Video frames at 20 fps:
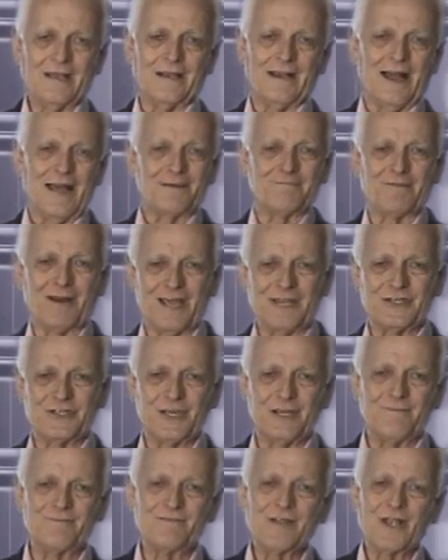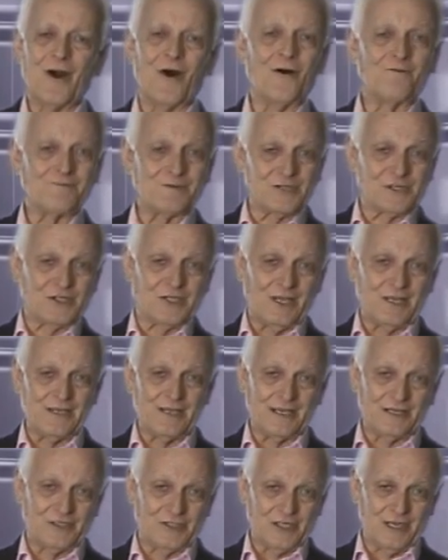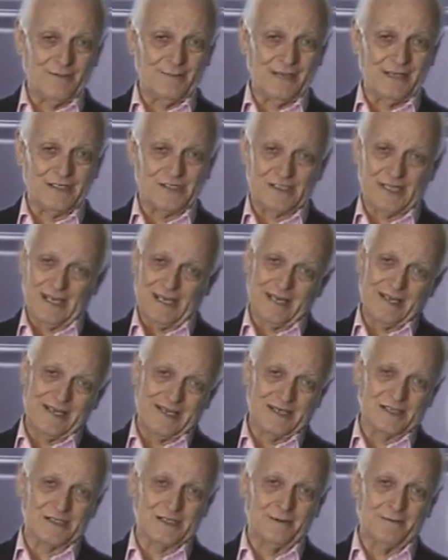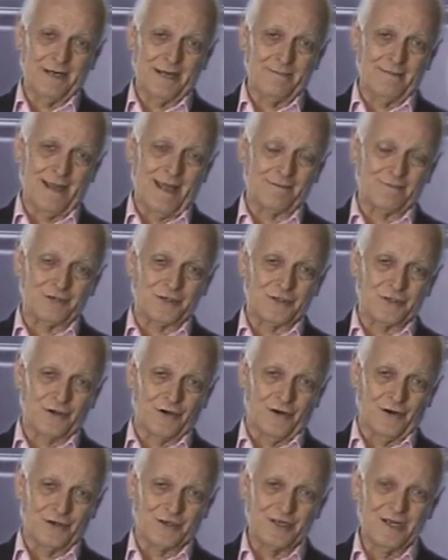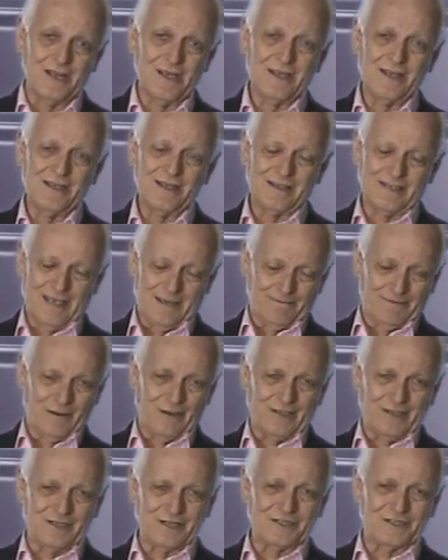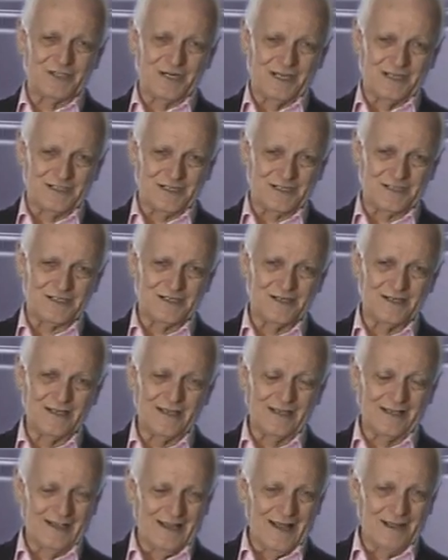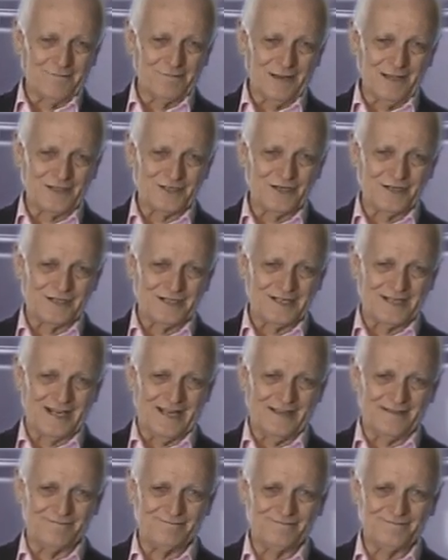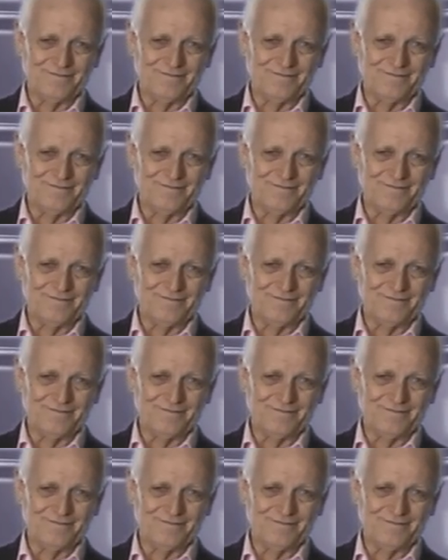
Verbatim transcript: God bless you. Hope to see you at GBC, Gethsemane Baptist Church. Keep looking to Jesus, and God bless you today.